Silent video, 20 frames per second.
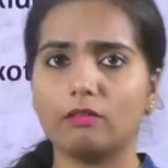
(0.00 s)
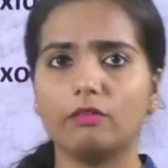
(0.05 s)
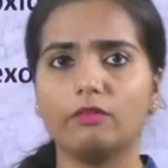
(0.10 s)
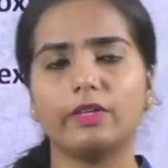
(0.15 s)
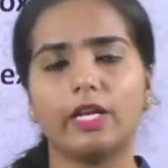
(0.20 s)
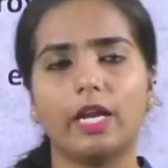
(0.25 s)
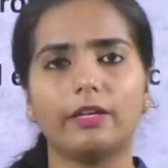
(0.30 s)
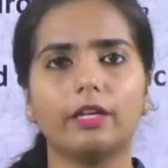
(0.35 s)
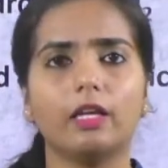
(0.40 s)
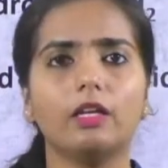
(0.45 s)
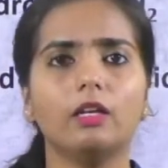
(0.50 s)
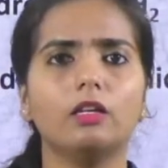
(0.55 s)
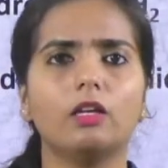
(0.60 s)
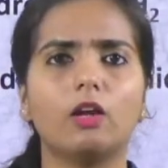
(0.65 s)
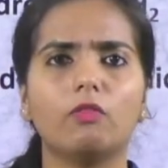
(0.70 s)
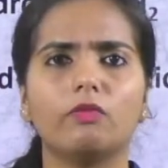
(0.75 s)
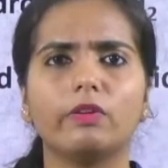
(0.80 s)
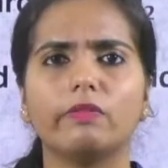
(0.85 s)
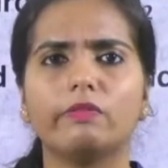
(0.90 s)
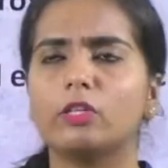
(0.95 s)
we are done. Now
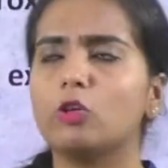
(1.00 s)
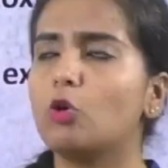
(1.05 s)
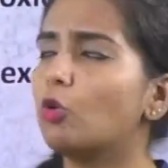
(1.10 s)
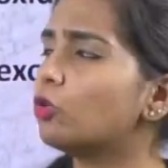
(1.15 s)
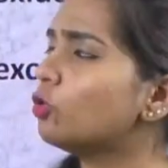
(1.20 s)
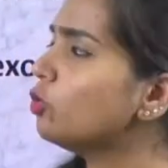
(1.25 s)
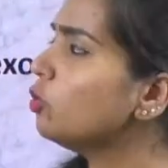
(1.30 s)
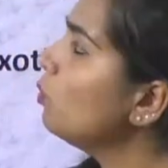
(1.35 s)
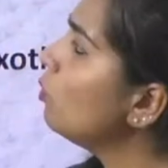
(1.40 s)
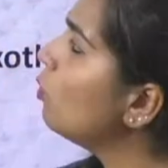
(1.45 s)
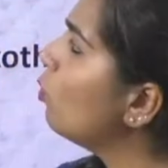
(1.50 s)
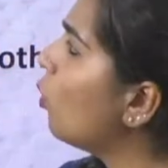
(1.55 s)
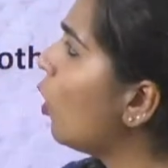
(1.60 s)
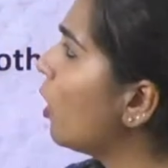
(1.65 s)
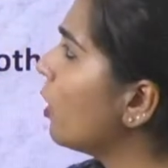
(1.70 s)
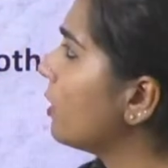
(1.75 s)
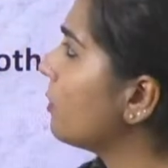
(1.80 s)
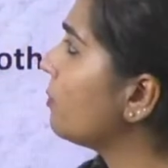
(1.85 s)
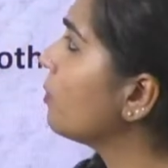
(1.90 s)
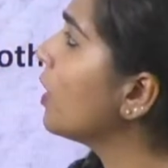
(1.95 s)
we will go to
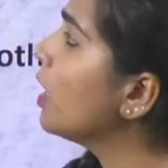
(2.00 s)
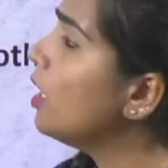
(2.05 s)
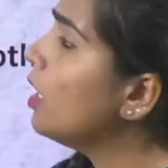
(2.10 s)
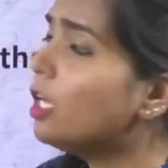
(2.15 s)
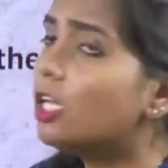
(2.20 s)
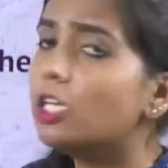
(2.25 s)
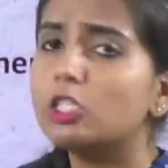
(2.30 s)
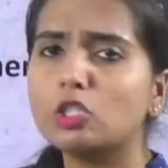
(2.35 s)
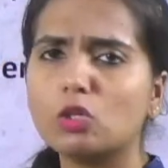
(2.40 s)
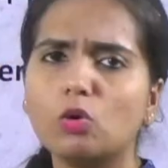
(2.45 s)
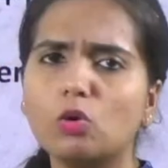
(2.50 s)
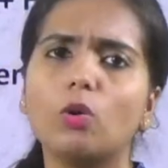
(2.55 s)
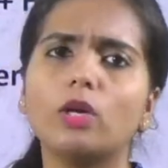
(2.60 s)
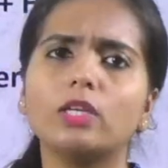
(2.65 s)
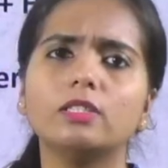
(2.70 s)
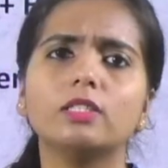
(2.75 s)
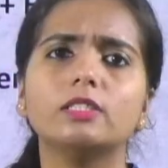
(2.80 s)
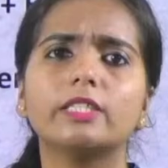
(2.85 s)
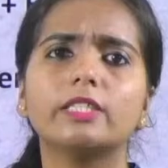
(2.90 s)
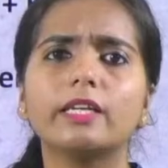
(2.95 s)
water. So what
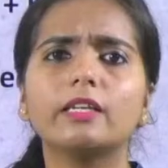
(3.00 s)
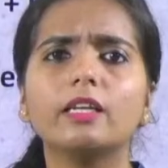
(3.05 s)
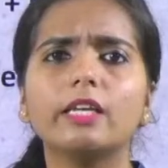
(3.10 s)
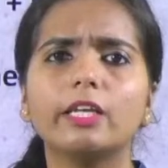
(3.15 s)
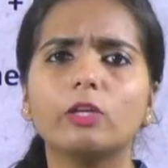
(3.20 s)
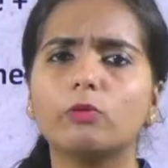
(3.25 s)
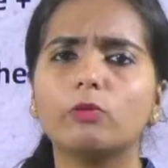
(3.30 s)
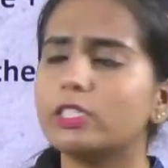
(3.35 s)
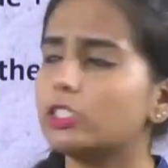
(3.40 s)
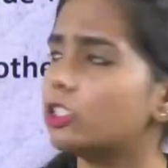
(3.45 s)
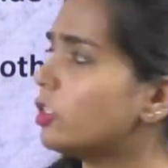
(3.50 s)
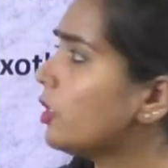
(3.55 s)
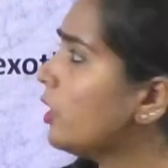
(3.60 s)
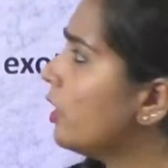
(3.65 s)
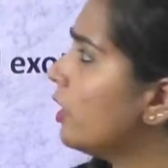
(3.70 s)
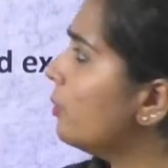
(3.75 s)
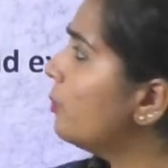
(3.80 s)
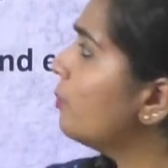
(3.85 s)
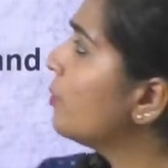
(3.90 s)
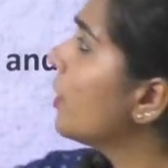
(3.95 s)
is the general equation
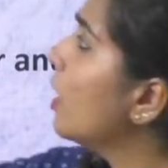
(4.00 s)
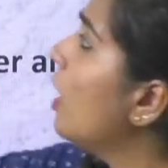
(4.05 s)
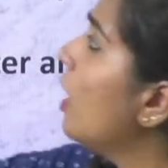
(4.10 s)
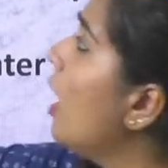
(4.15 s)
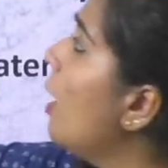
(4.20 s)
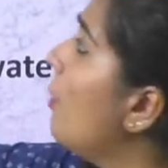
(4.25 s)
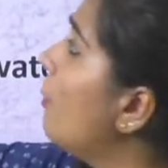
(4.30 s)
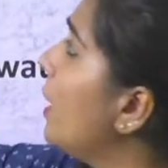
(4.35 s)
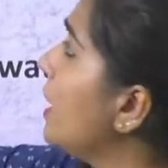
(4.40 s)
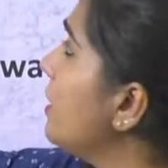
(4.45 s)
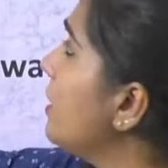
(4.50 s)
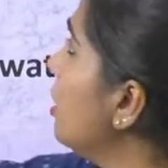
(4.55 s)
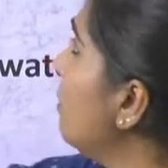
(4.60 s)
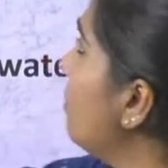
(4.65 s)
here? Metal